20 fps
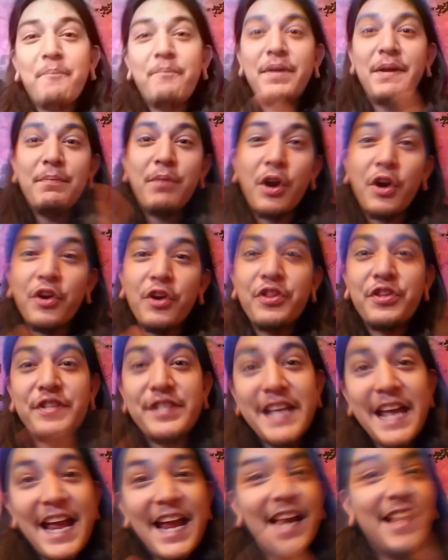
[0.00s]
Happy
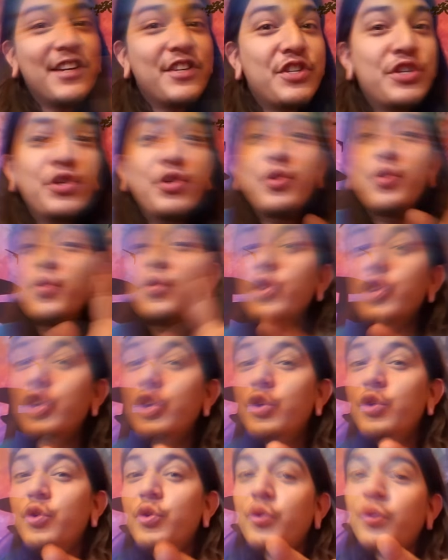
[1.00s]
birthday to
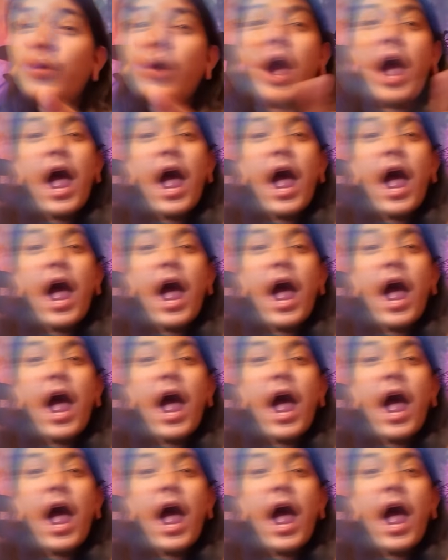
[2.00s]
you,